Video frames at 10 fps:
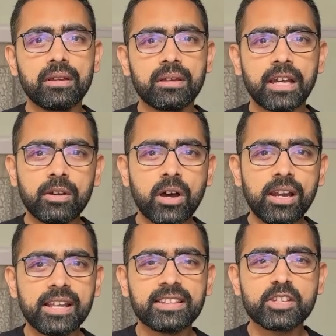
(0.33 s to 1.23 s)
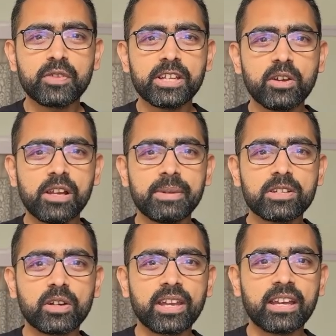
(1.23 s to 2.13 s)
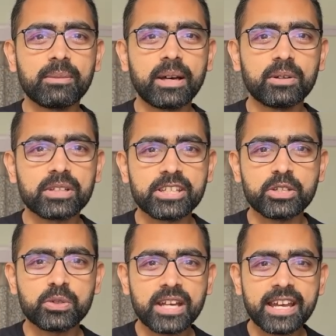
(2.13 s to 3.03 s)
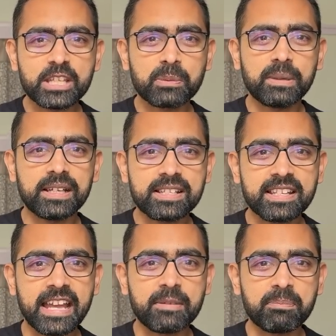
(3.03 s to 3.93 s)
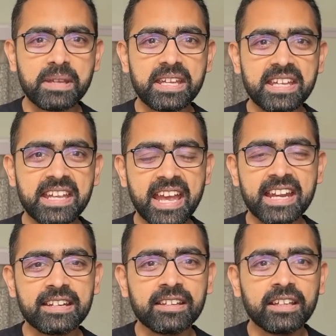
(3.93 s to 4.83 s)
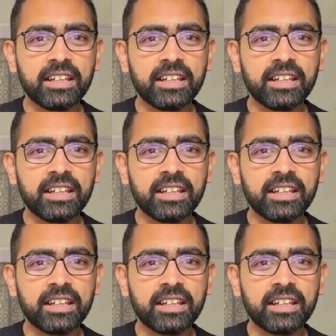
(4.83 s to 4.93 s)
Hello all, in this video I'll be talking about UDISE Plus and PEN,